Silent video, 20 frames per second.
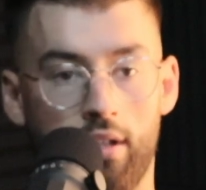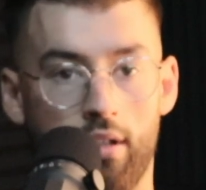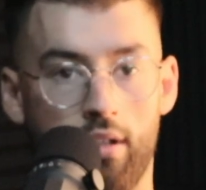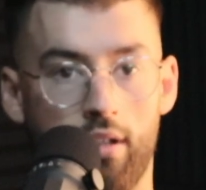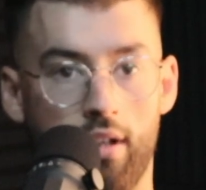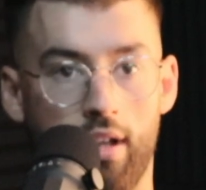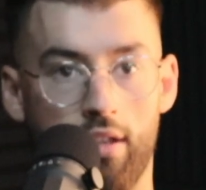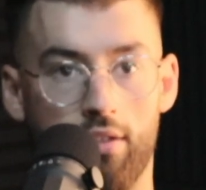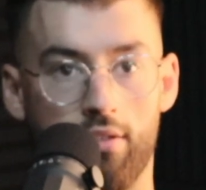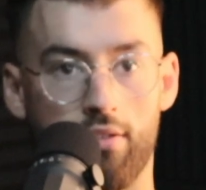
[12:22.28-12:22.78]

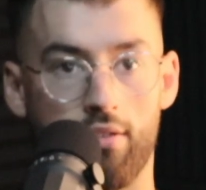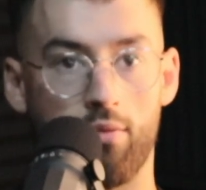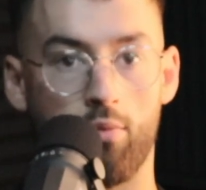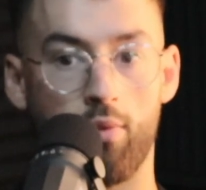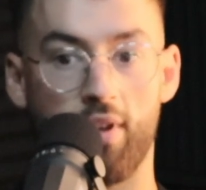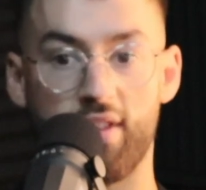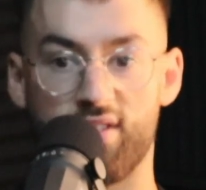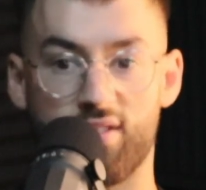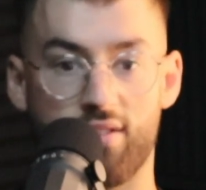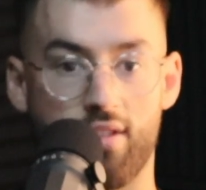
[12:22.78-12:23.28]
like the
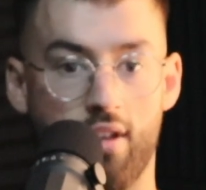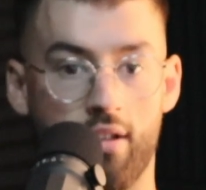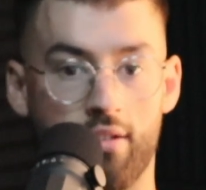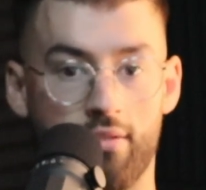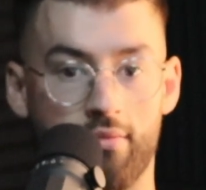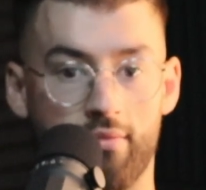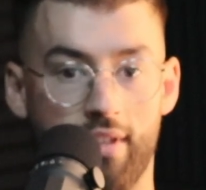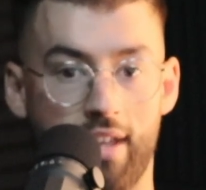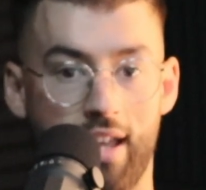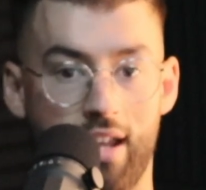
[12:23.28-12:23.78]
weather
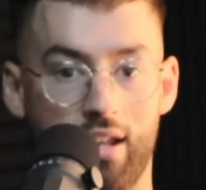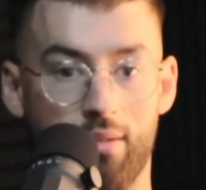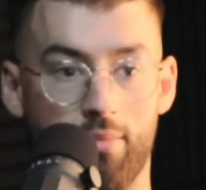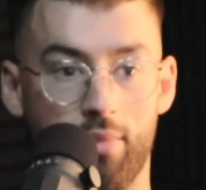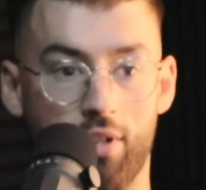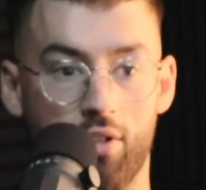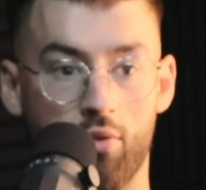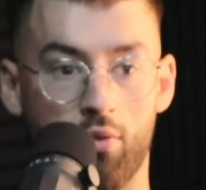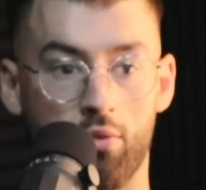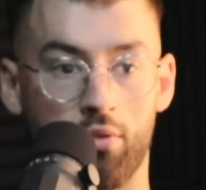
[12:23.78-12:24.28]
started getting a
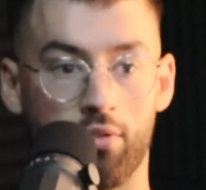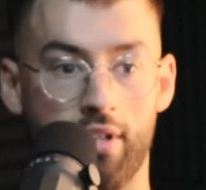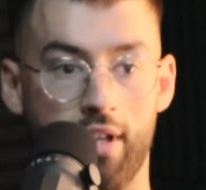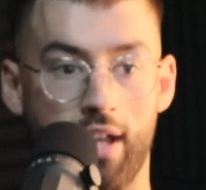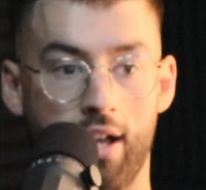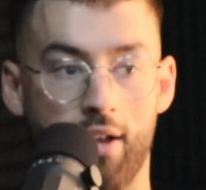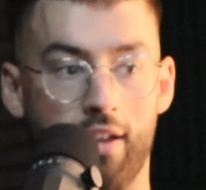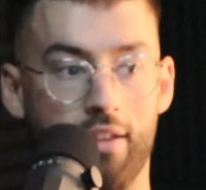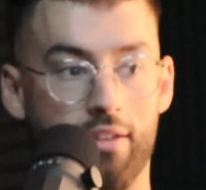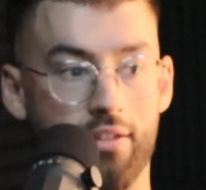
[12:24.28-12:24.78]
bit colder
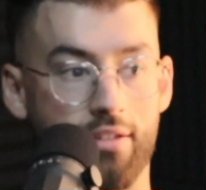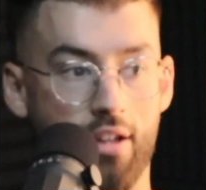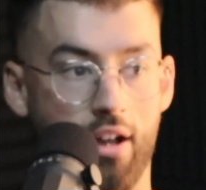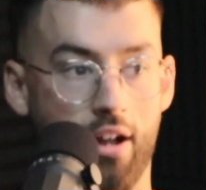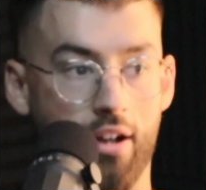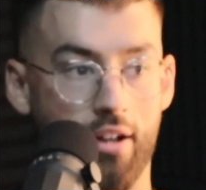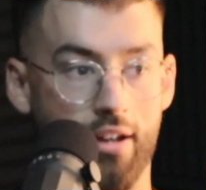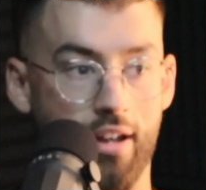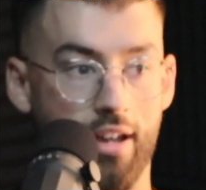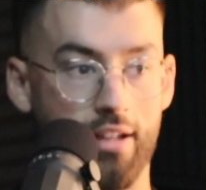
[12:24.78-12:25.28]
now, like the
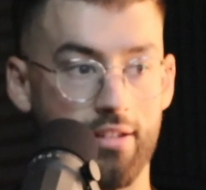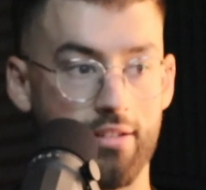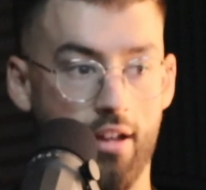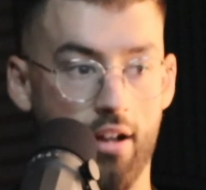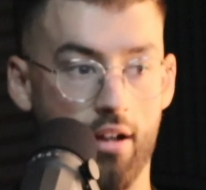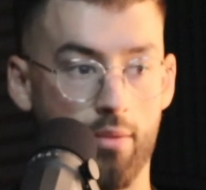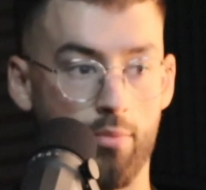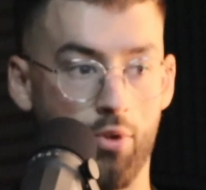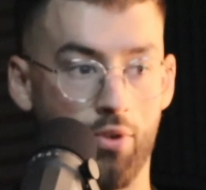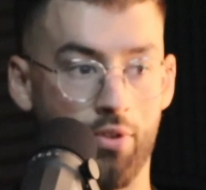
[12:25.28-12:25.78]
darker nights,
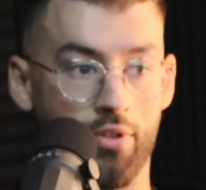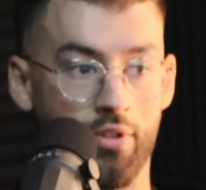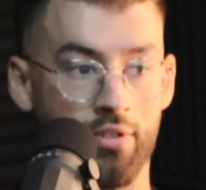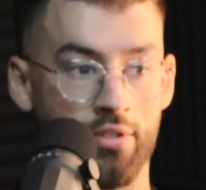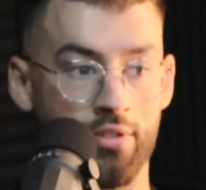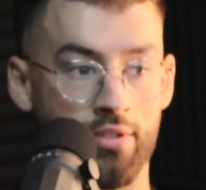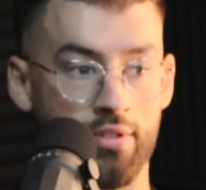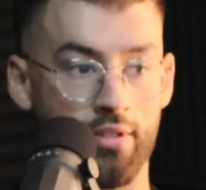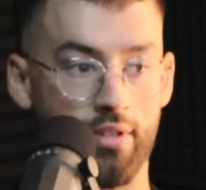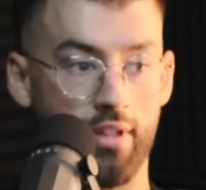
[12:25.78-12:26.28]
darker
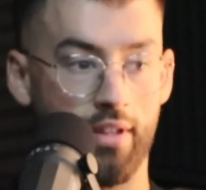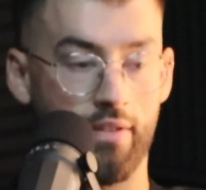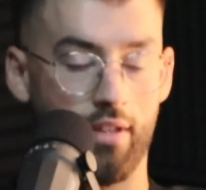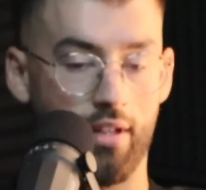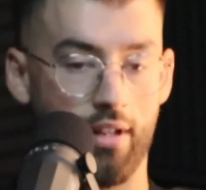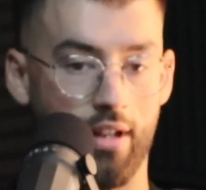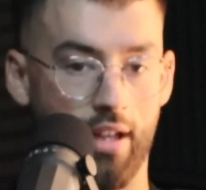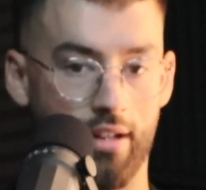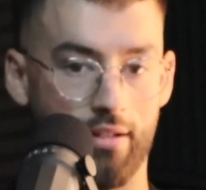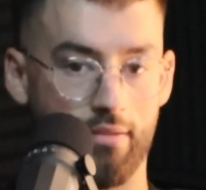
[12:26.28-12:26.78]
mornings. If
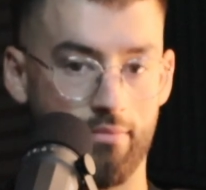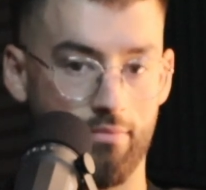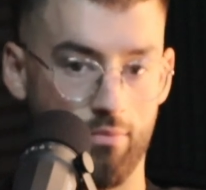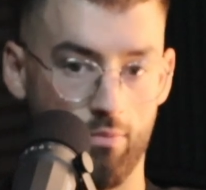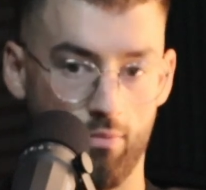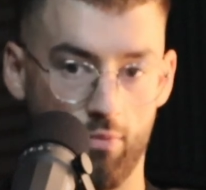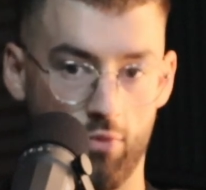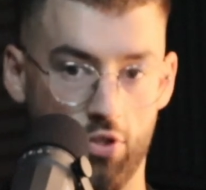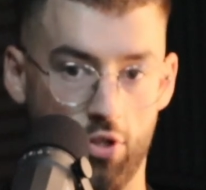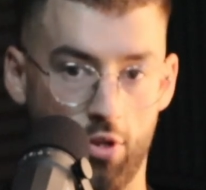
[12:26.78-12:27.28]
they're like
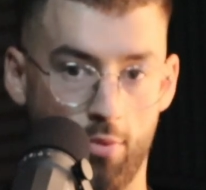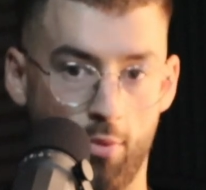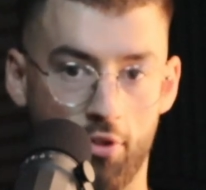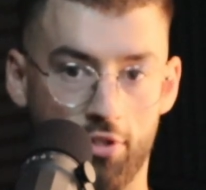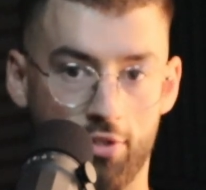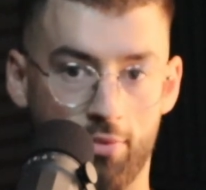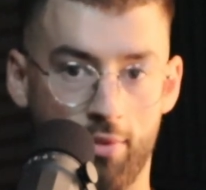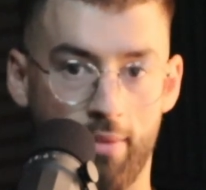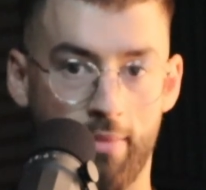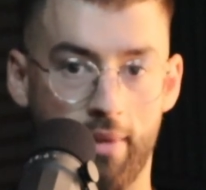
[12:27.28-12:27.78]
2
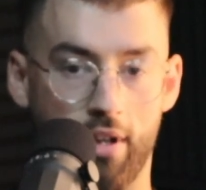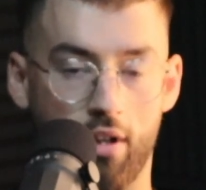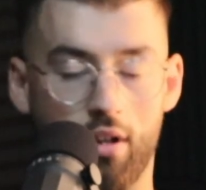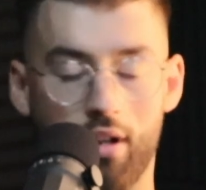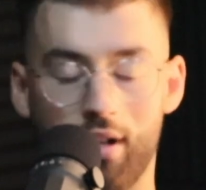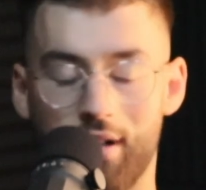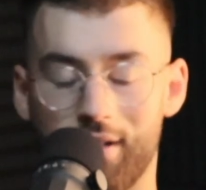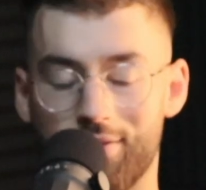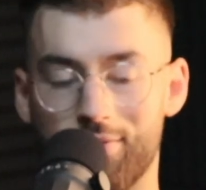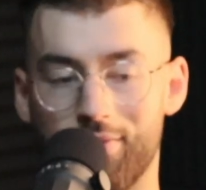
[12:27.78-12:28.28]
mornings a week, I'm like,
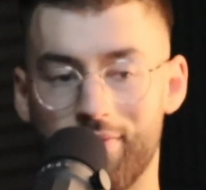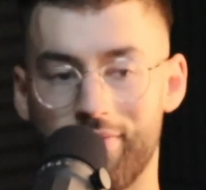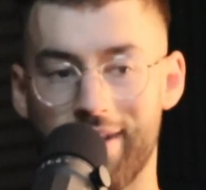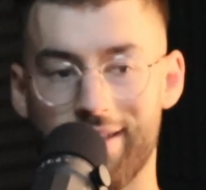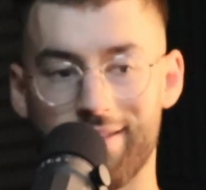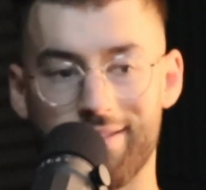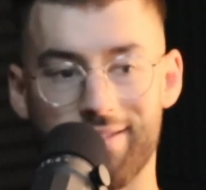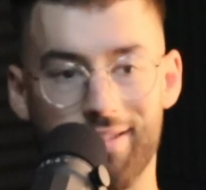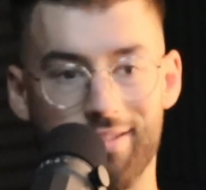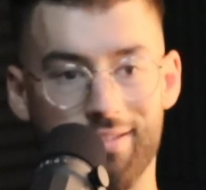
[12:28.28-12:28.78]
oh, I don't
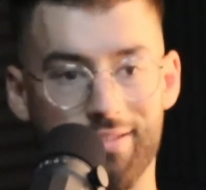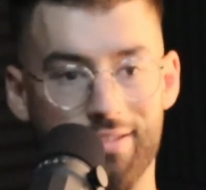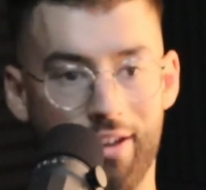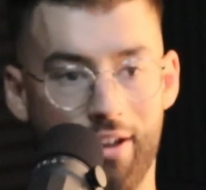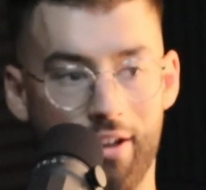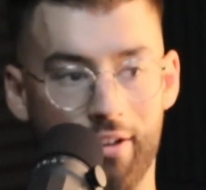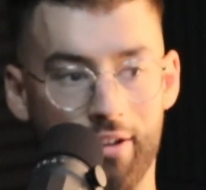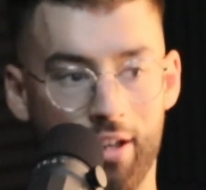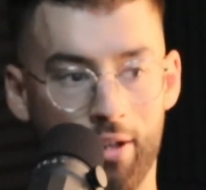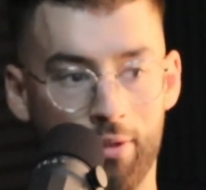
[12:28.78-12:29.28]
fancy it, it's
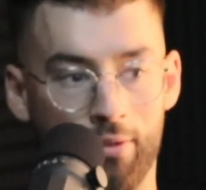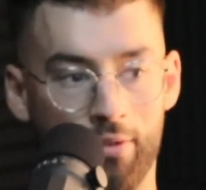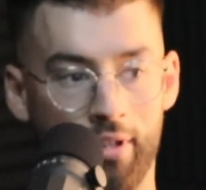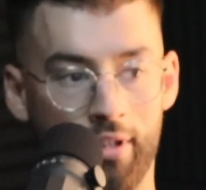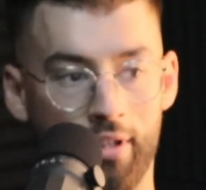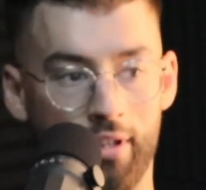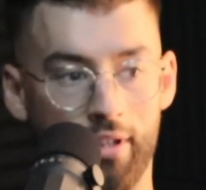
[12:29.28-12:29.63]
dark now.